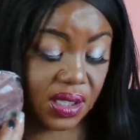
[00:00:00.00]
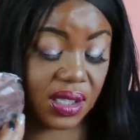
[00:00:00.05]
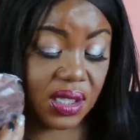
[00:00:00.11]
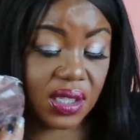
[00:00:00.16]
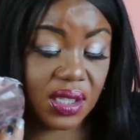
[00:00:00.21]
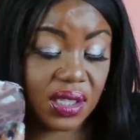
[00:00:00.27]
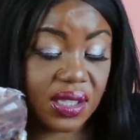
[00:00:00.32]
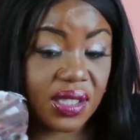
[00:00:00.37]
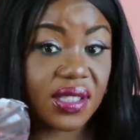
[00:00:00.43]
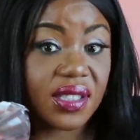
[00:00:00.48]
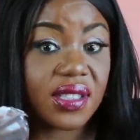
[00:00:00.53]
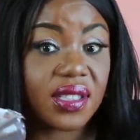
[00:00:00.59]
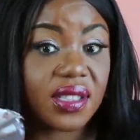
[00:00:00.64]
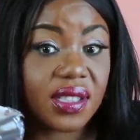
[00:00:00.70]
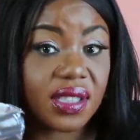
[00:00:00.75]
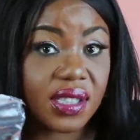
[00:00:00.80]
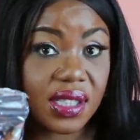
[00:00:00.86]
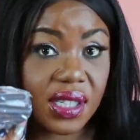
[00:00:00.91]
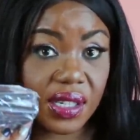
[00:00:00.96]
It is
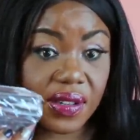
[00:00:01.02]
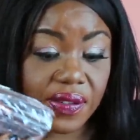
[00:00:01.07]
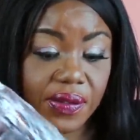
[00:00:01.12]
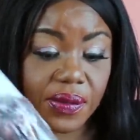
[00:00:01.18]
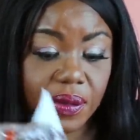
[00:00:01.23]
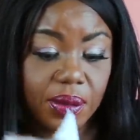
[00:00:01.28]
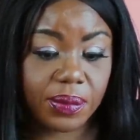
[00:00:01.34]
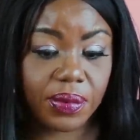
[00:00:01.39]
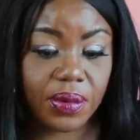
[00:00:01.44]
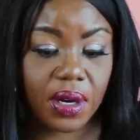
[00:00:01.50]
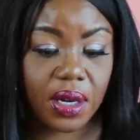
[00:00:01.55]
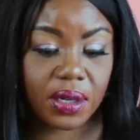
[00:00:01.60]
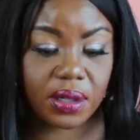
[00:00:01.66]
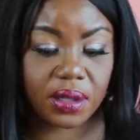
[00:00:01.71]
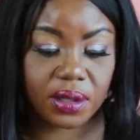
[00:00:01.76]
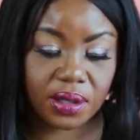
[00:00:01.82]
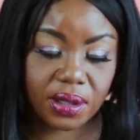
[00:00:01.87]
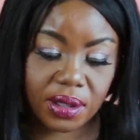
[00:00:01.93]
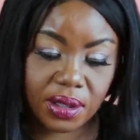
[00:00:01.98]
stuffed with
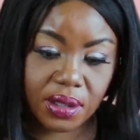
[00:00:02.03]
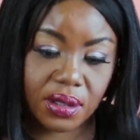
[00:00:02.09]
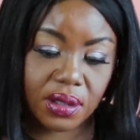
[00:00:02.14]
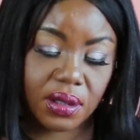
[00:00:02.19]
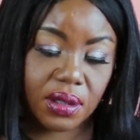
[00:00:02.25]
products.